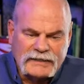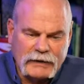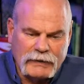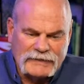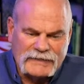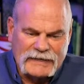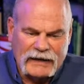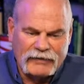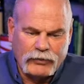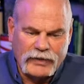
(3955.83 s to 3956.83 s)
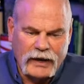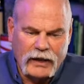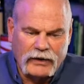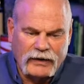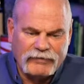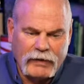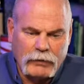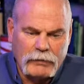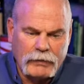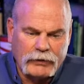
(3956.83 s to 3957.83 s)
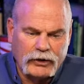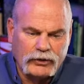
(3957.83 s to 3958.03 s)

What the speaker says: Tin Man says, I live with an elderly family member